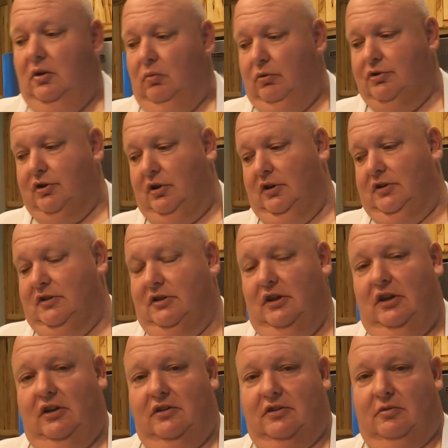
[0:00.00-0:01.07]
What you're gonna
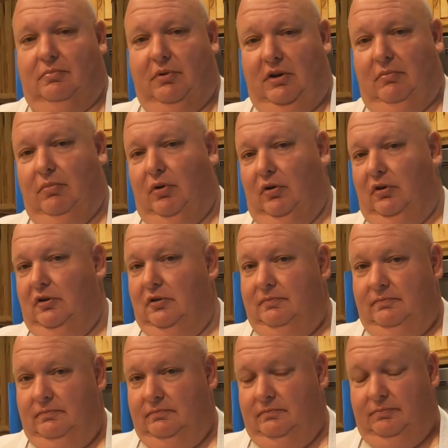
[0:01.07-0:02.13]
see is the big bowl of
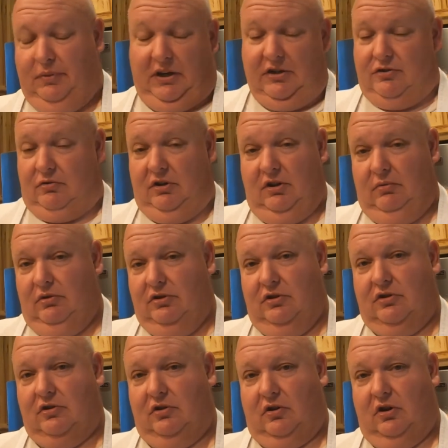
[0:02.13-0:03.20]
pastry that we
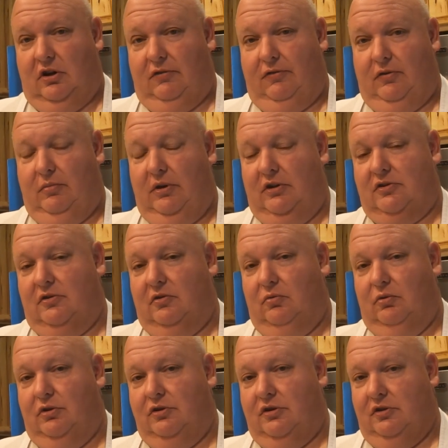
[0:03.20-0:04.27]
just took off of the mixer,
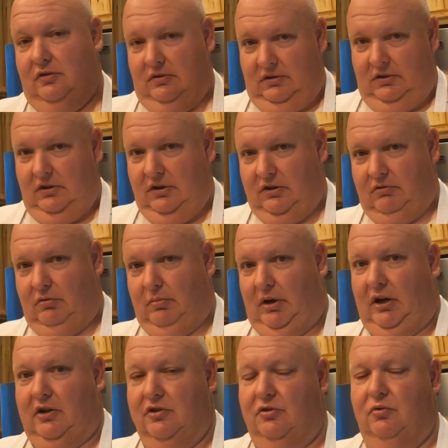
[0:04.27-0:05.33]
which to
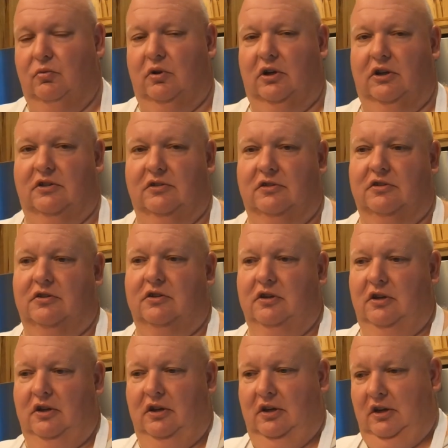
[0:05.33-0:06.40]
remind you was
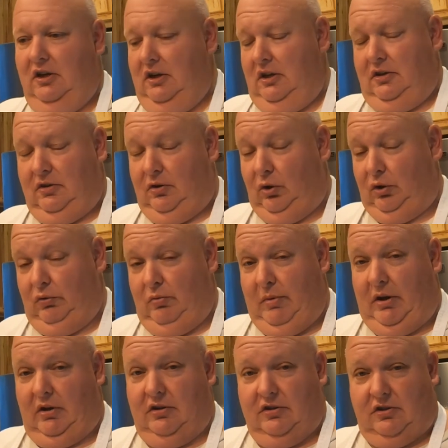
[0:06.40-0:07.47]
the dough that we
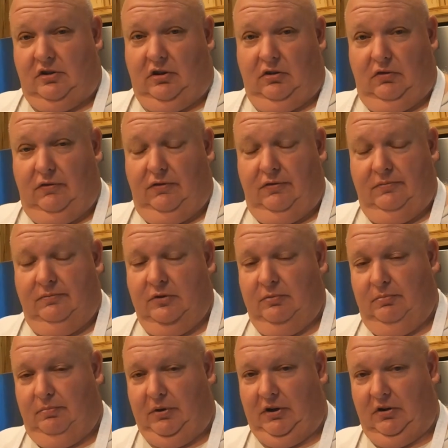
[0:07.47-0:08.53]
made on the stove,
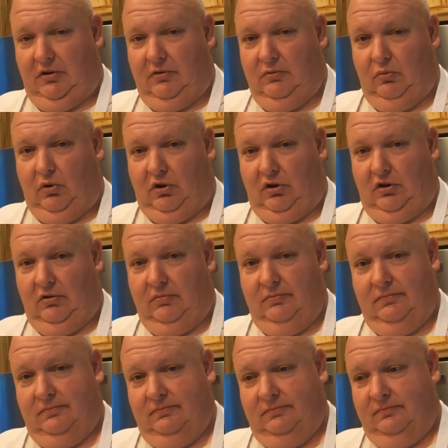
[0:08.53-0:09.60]
butter, water,
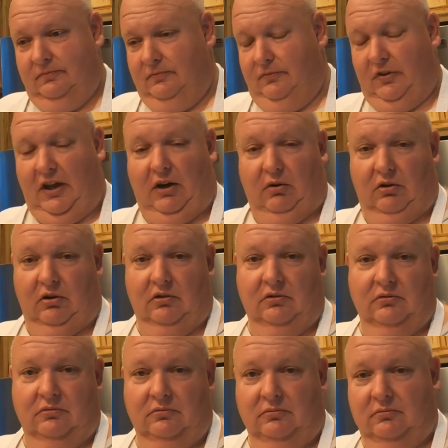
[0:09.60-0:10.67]
flour,
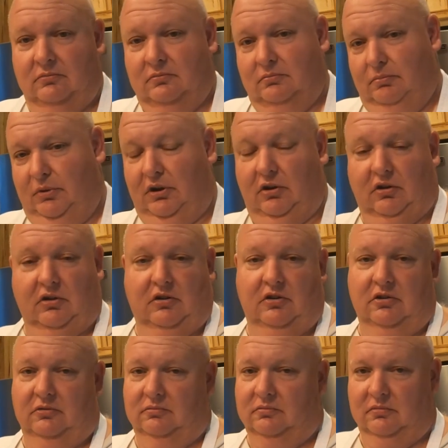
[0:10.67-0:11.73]
milk,
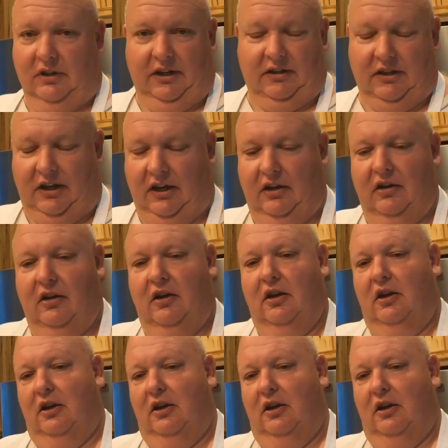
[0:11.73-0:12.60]
like that.